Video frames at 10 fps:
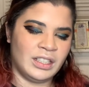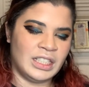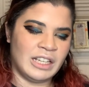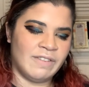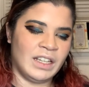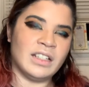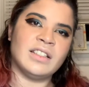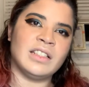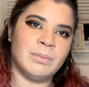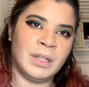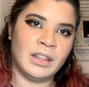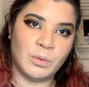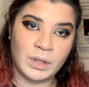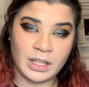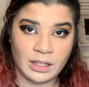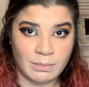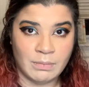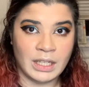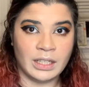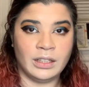giving us something that we can
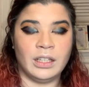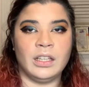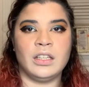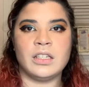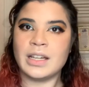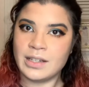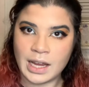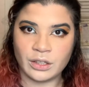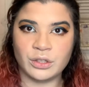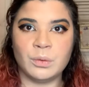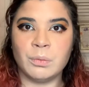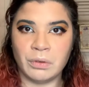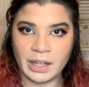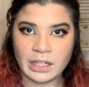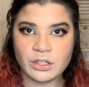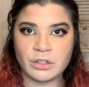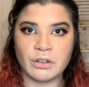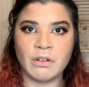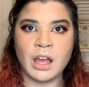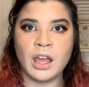immediately connect to and relate
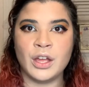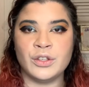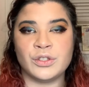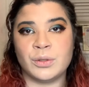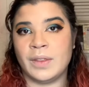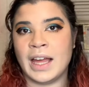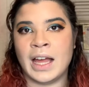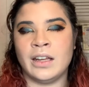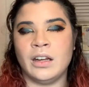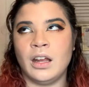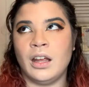to so that